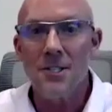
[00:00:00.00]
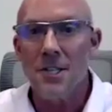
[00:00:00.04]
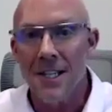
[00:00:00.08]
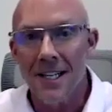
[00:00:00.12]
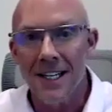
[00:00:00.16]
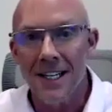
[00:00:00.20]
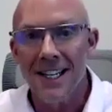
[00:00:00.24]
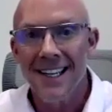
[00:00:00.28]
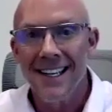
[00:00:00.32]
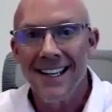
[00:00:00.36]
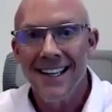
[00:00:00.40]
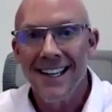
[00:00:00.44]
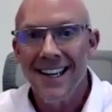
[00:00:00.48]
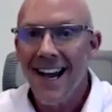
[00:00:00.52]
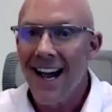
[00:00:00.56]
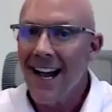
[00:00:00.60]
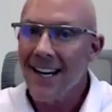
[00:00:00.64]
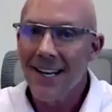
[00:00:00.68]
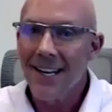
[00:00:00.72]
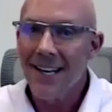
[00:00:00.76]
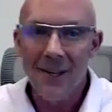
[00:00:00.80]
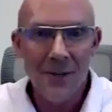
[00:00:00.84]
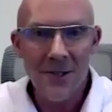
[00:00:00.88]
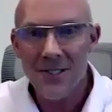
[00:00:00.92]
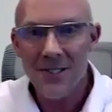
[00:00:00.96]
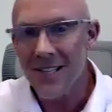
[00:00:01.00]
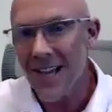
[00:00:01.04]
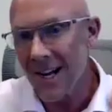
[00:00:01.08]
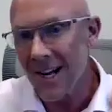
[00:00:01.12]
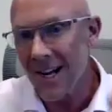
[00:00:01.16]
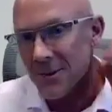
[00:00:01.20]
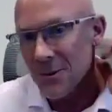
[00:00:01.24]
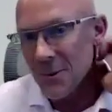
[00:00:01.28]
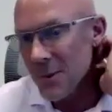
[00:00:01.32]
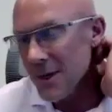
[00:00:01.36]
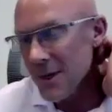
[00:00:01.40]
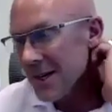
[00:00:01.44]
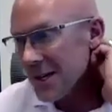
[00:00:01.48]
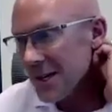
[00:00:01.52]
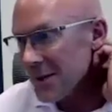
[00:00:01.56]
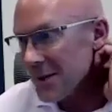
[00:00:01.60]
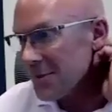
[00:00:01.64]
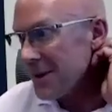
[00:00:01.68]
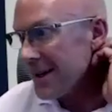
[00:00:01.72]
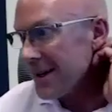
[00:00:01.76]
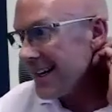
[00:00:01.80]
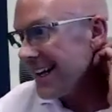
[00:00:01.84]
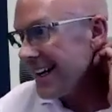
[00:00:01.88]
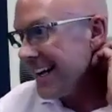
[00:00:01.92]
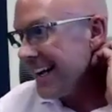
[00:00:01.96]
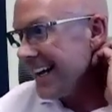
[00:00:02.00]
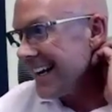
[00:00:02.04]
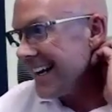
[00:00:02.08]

it. I know it sounds weird, but